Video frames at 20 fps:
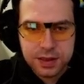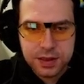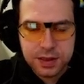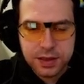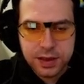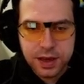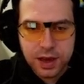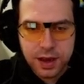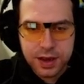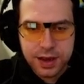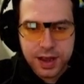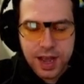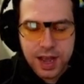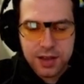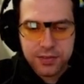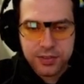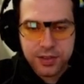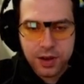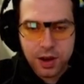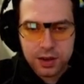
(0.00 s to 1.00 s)
I
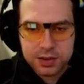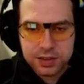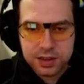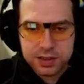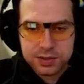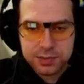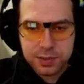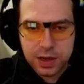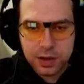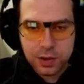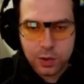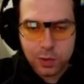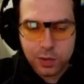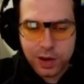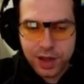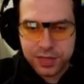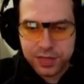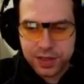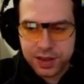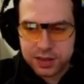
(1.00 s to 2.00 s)
have the Hunter's Mark,
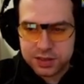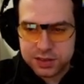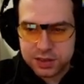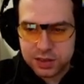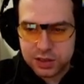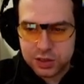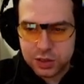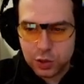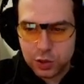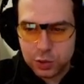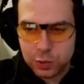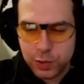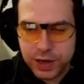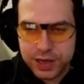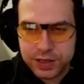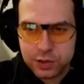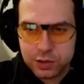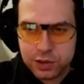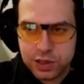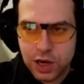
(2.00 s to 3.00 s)
alright, that is a good way
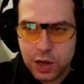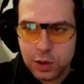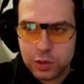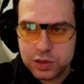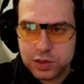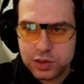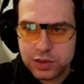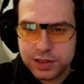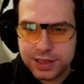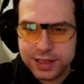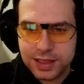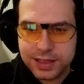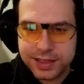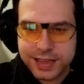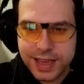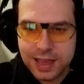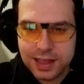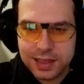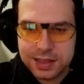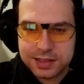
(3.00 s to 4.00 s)
to counter
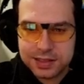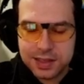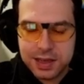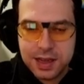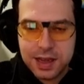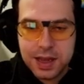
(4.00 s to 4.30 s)
Gil-galad.